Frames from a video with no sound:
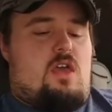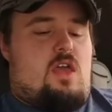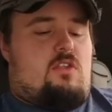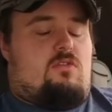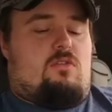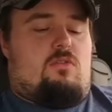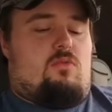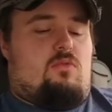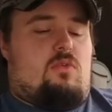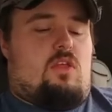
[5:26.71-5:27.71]
it's
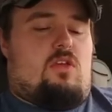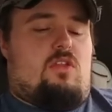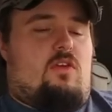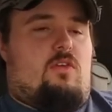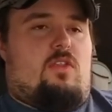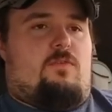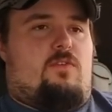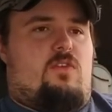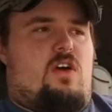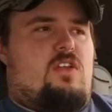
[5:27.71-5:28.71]
really good. The the
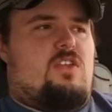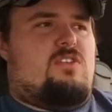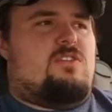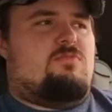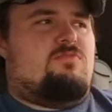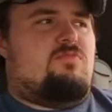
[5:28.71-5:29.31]
onions